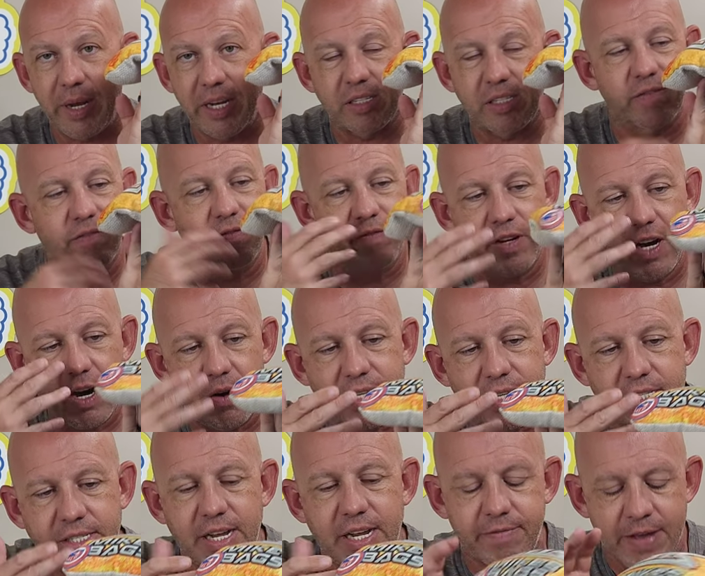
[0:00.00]
It is very
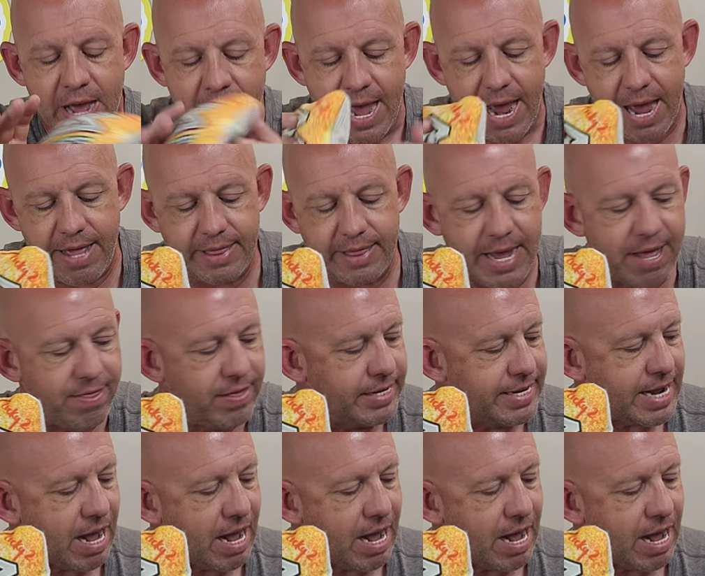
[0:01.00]
stiff, and the